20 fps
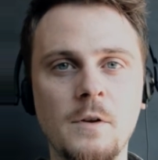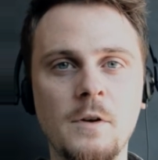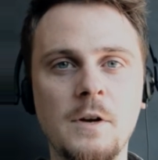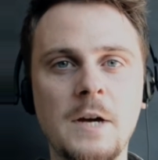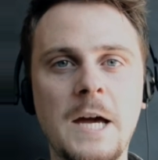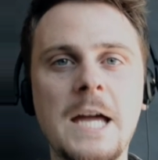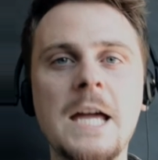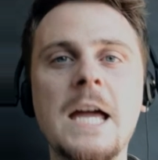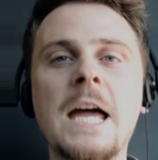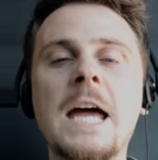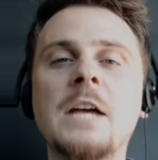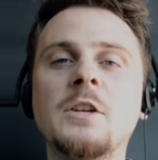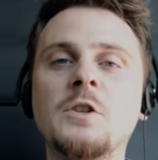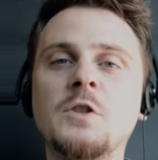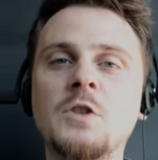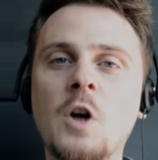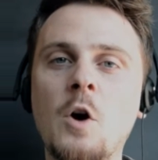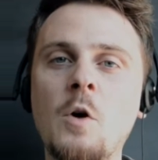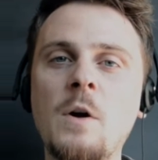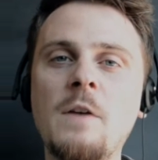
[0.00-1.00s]
Okay,
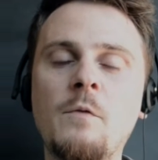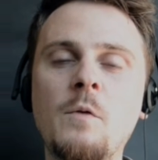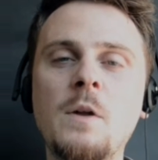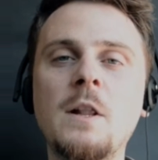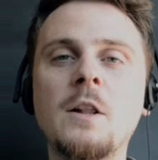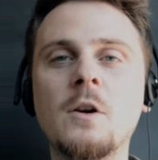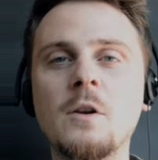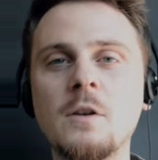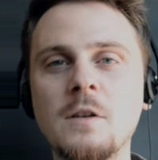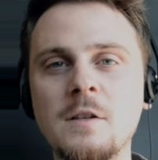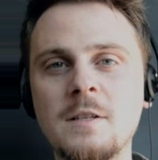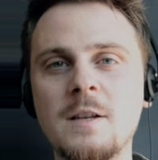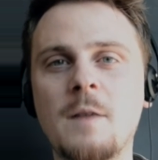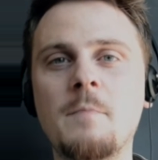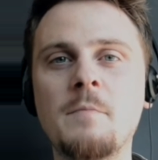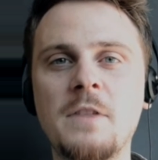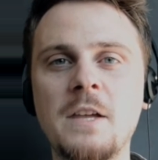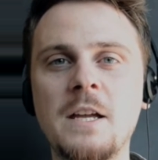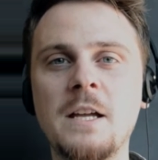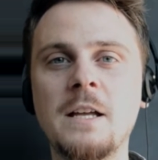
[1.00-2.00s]
so if we learn
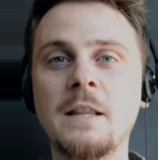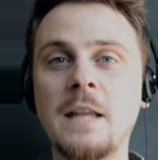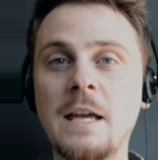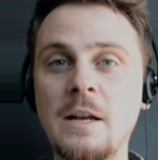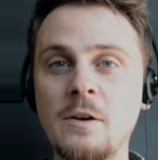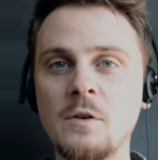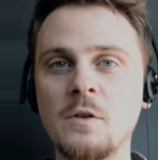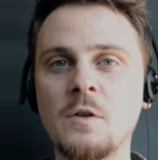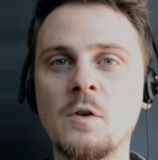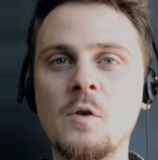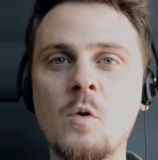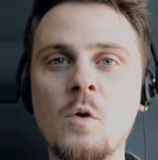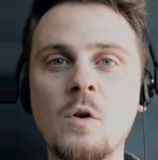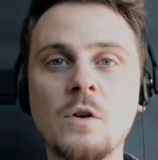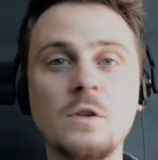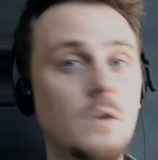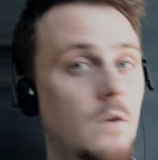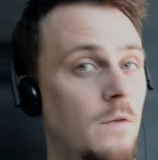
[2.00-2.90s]
something later in the course,